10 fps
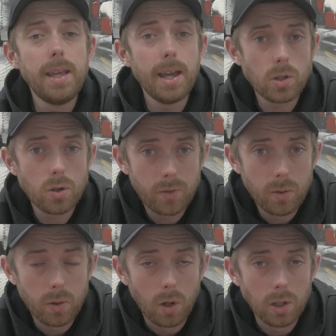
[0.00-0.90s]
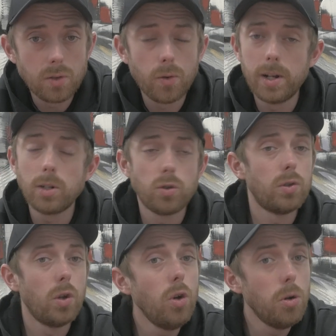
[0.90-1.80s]
the extra few dollars for an extra
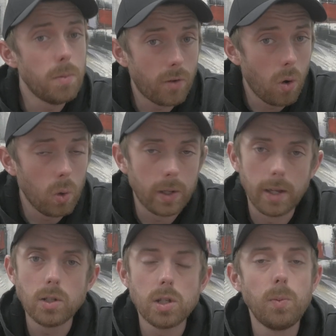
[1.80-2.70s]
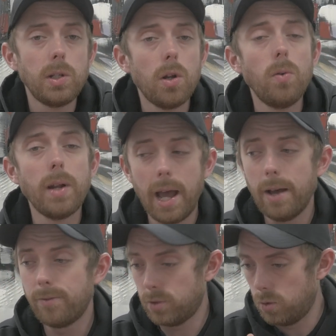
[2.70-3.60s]
tube of corking so that we don't
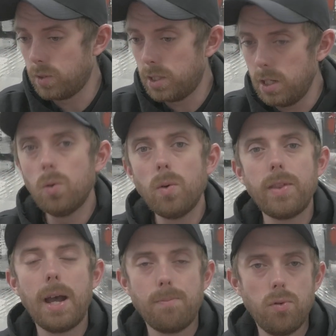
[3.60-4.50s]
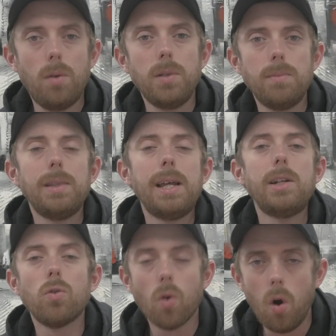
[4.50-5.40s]
have to deal with that problem
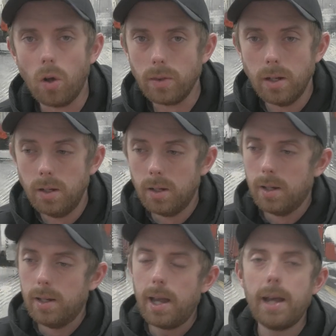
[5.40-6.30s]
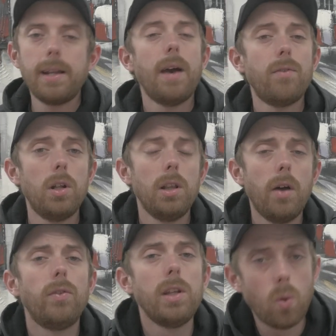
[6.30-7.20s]
later on and have our
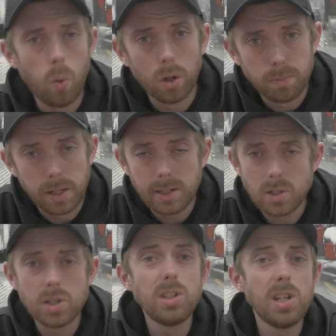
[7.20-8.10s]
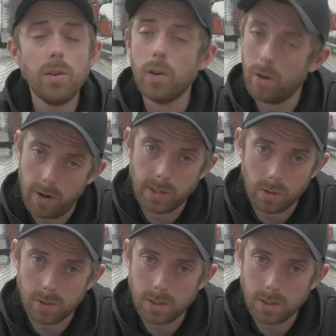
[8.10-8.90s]
lovely quadplex deteriorate on